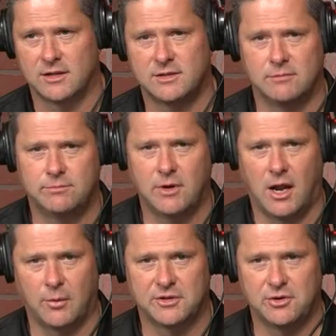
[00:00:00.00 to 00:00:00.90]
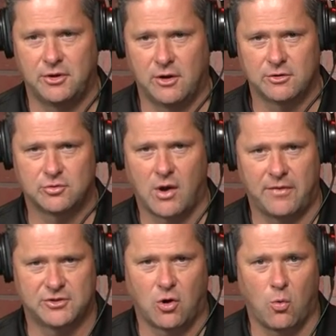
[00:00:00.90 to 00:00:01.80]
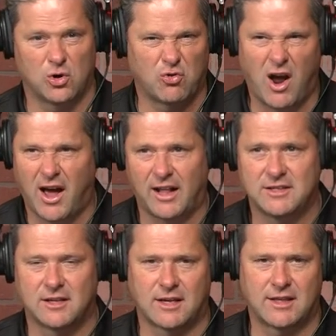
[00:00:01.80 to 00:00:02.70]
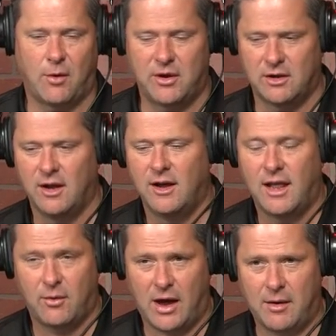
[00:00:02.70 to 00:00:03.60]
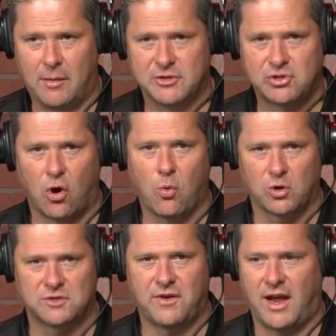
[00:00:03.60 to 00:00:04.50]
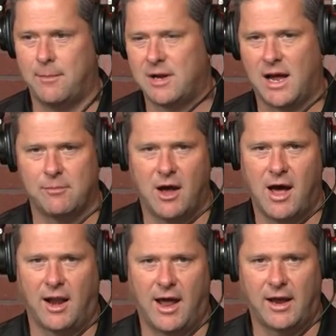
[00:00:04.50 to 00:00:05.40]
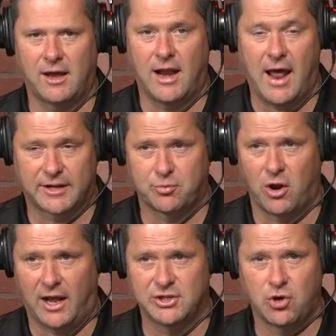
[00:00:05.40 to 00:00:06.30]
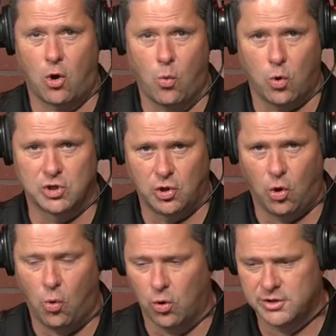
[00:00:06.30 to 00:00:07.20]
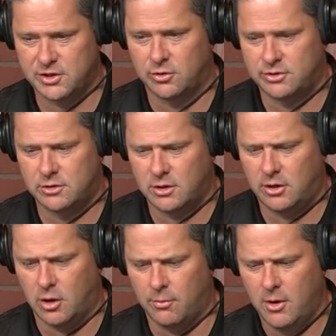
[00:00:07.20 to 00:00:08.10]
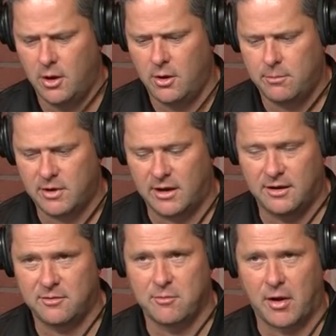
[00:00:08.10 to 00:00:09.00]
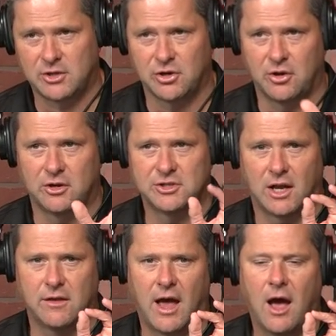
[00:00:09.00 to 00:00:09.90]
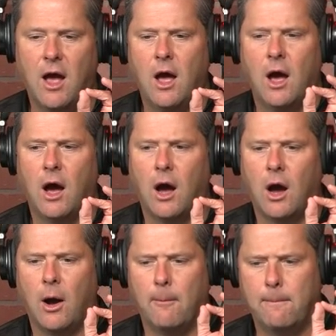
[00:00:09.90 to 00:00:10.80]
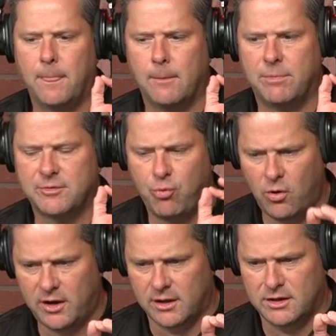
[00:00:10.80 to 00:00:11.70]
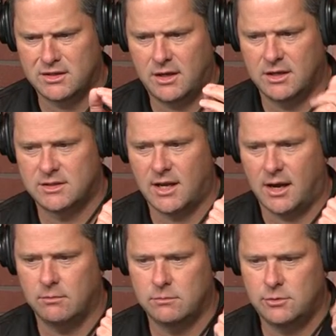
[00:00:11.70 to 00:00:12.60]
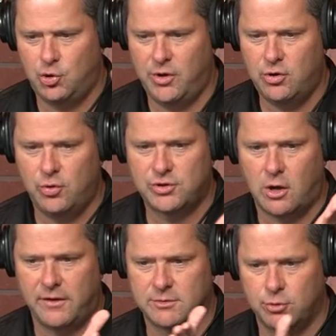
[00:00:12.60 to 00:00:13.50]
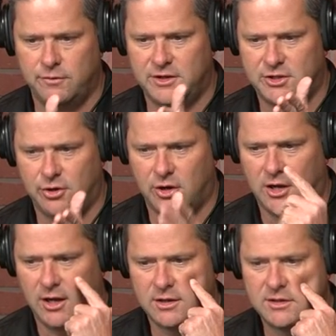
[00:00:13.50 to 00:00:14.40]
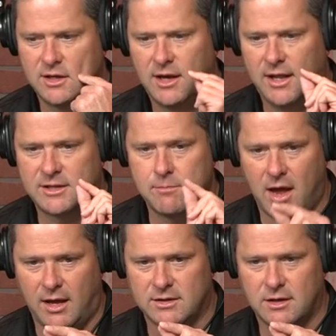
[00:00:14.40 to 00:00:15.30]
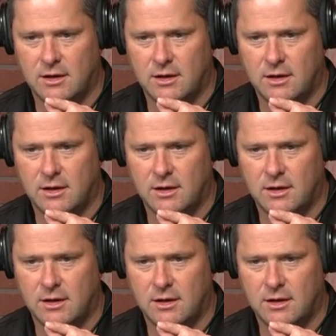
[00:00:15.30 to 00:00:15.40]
to Hollywood Studios, ride the Star Wars rides, things like that. I'm a Star Wars fan, but I am not like an expert in like Star Wars lore. So, you know, make sure you understand that. But the point is that you introduce all these movies to your kids. It's amazing.